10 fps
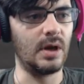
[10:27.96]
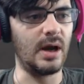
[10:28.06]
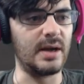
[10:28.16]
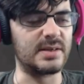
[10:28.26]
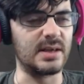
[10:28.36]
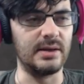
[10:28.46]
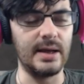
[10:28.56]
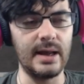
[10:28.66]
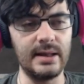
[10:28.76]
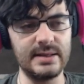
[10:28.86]
Alright, so
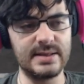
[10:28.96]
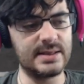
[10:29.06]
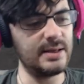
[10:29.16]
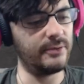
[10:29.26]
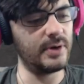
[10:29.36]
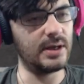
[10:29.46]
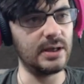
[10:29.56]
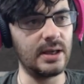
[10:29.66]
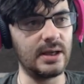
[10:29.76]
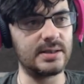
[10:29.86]
now let's see if we
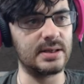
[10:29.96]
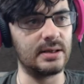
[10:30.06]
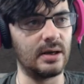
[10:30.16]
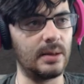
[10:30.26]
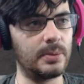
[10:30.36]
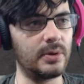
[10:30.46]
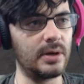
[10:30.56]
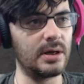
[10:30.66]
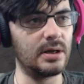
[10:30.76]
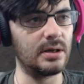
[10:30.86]
can get an
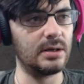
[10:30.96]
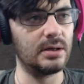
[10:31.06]
upgraded